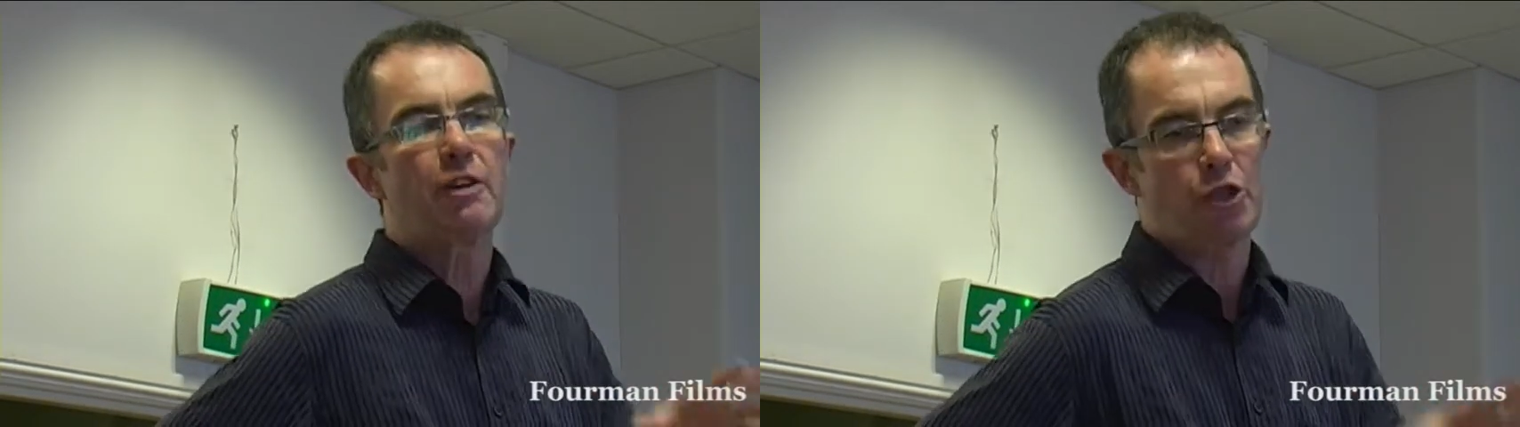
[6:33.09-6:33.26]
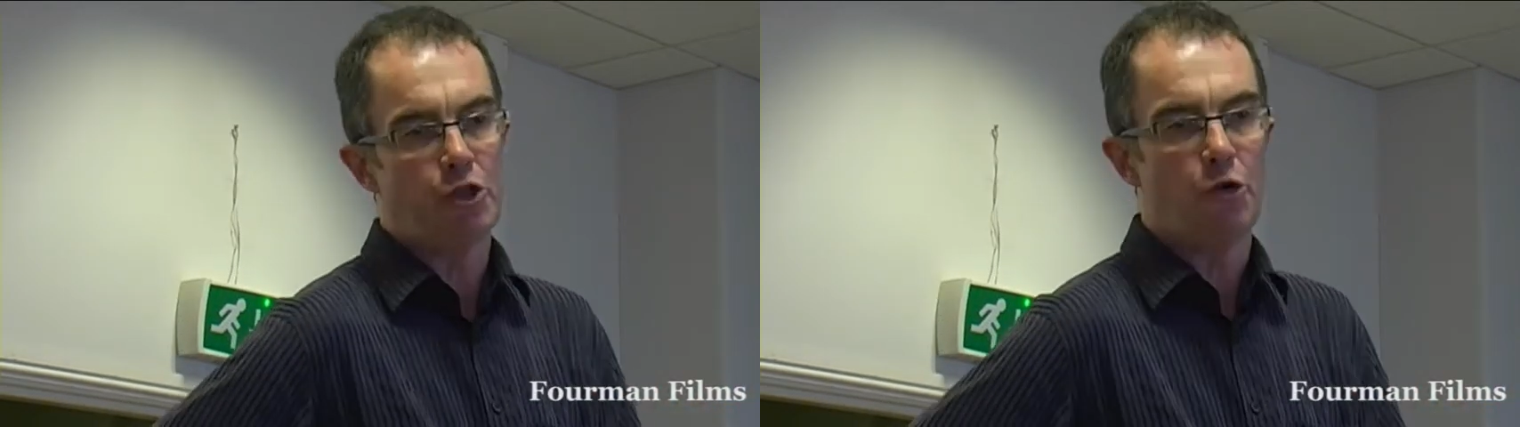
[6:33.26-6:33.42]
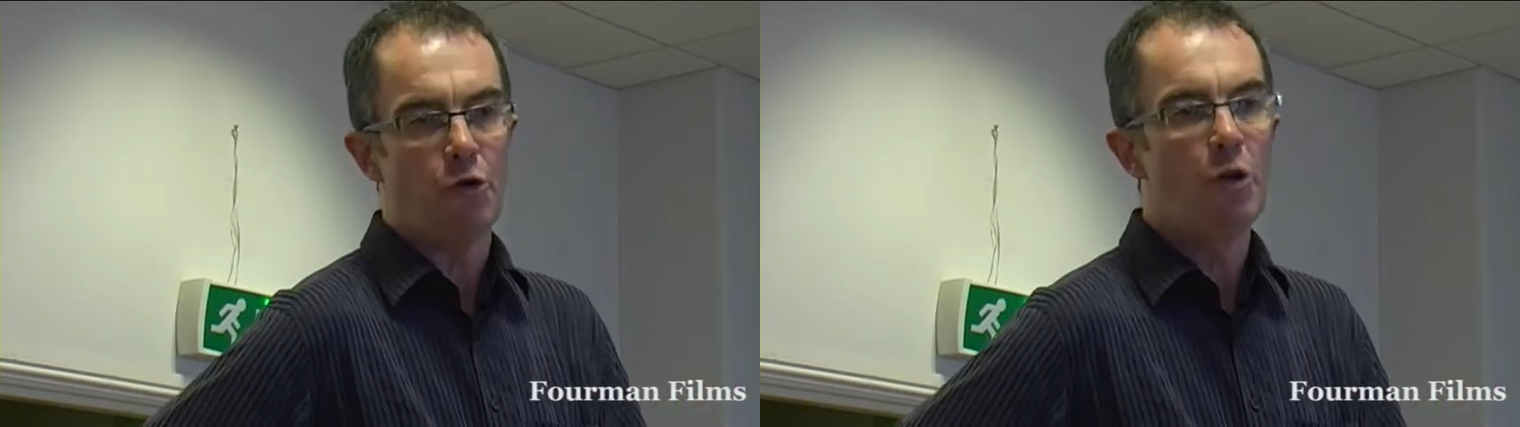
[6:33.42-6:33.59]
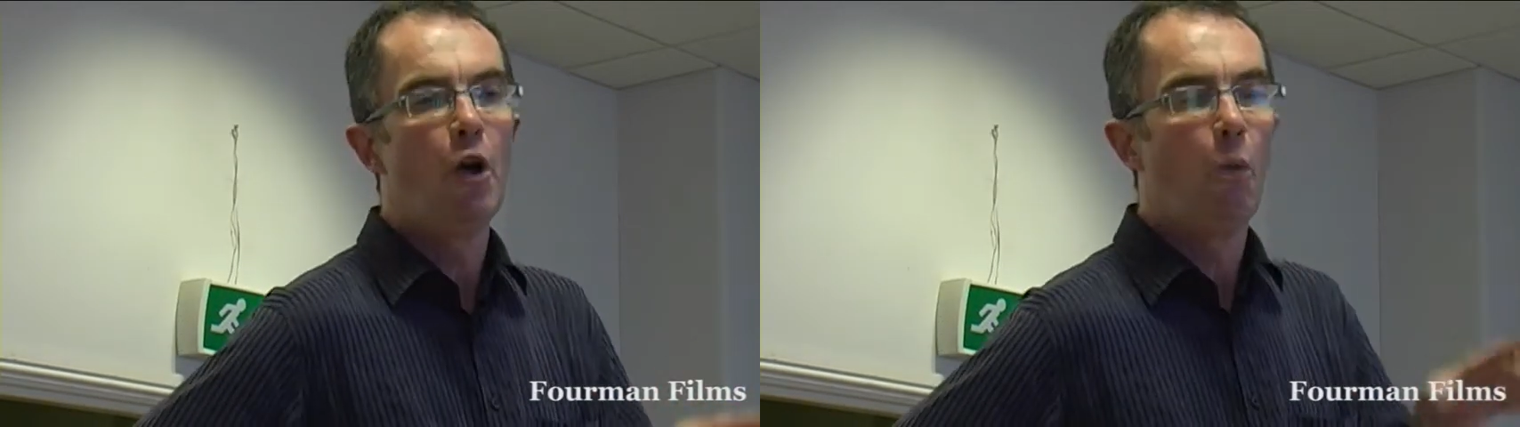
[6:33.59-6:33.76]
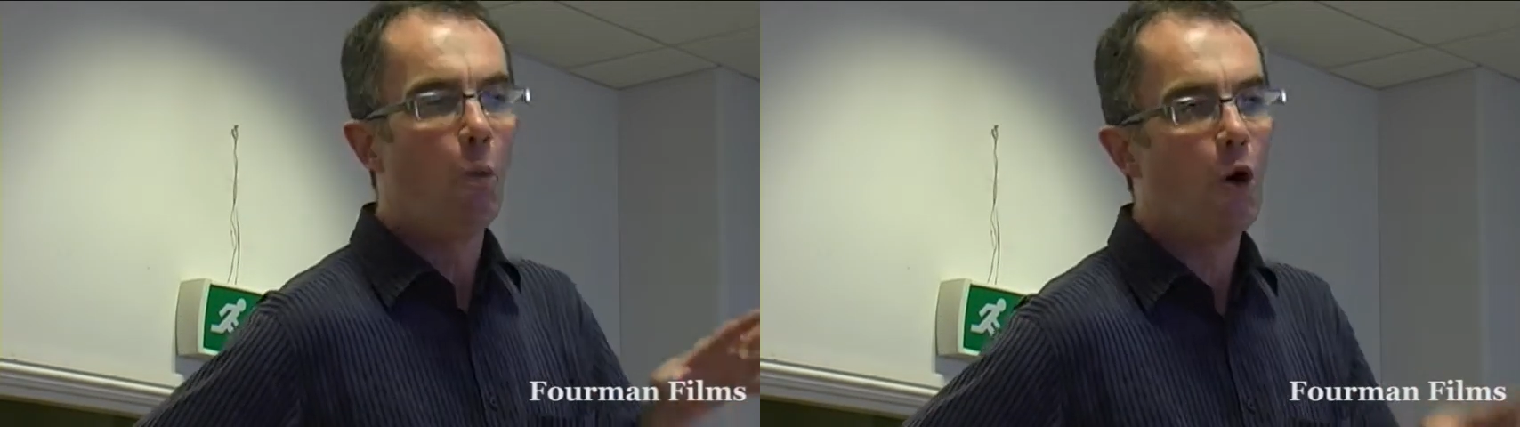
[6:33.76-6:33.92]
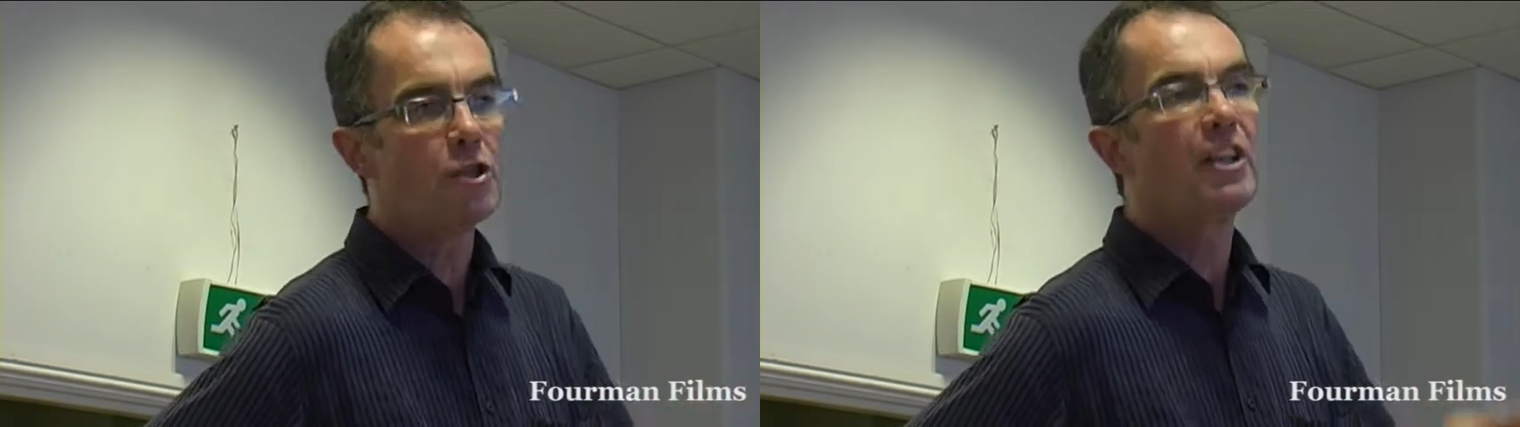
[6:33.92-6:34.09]
issue
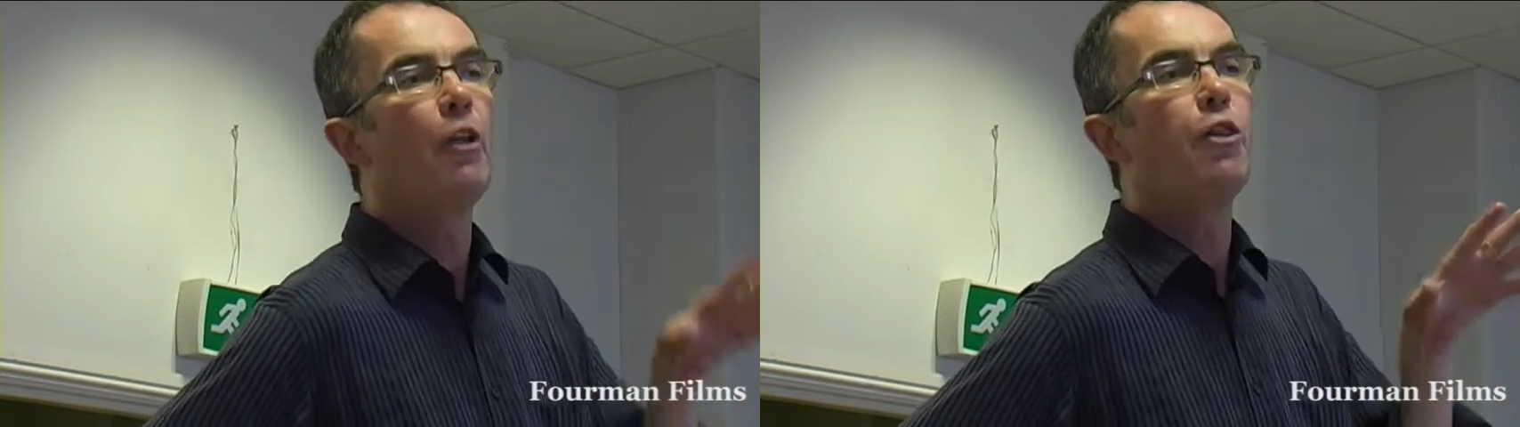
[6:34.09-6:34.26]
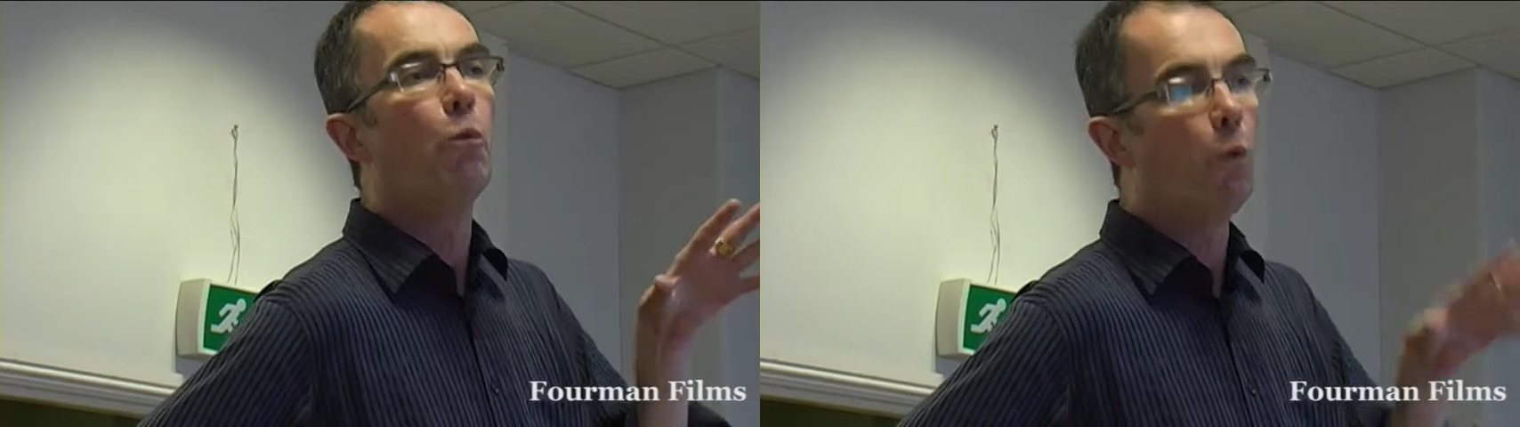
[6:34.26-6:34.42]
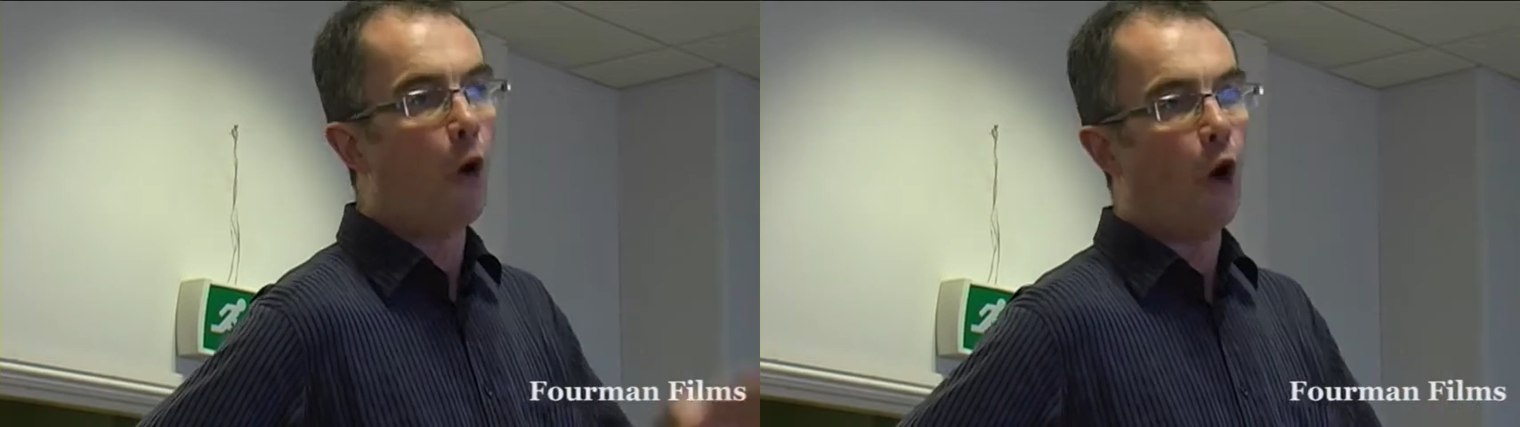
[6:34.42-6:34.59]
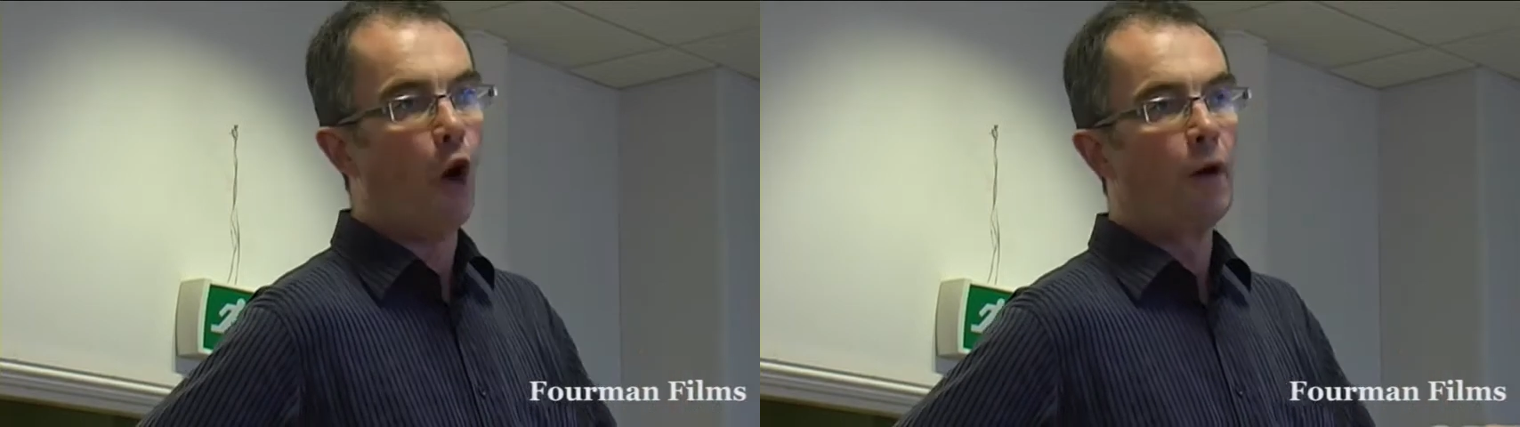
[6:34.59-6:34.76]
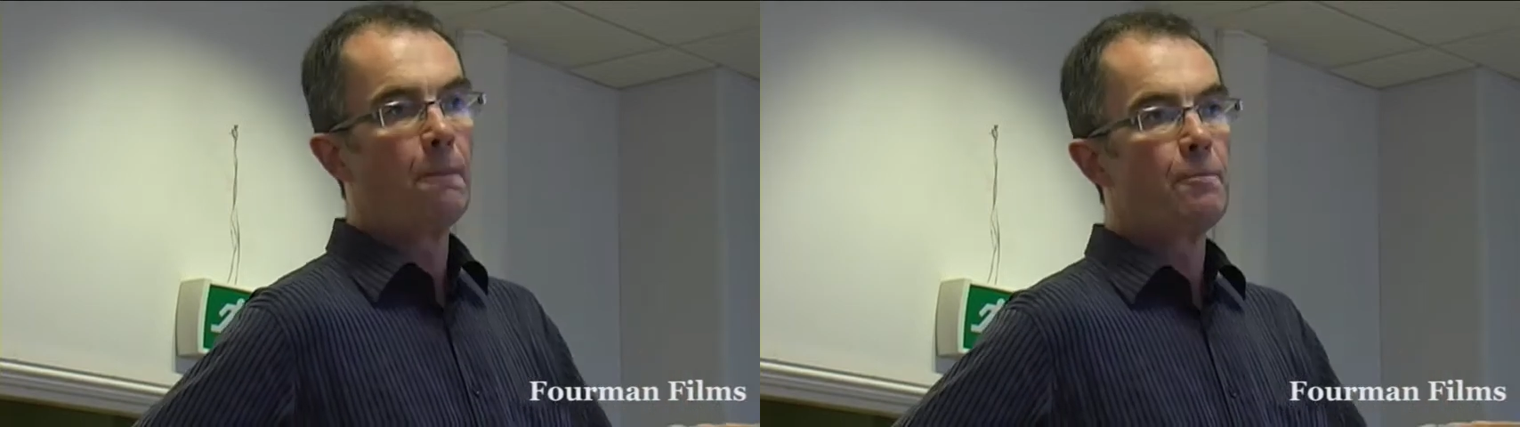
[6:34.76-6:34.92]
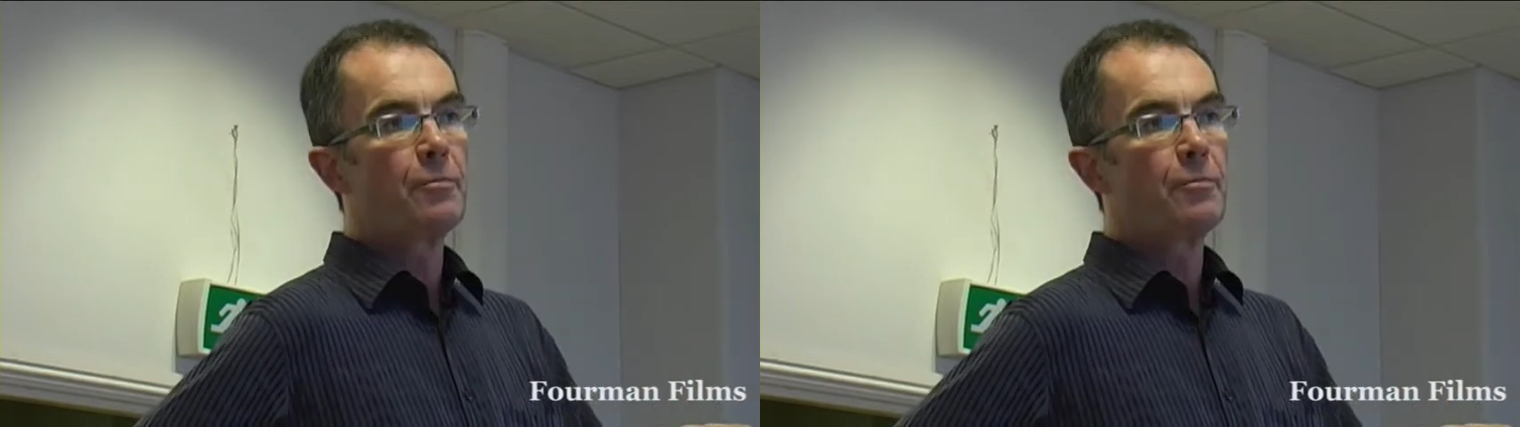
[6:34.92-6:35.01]
was the war.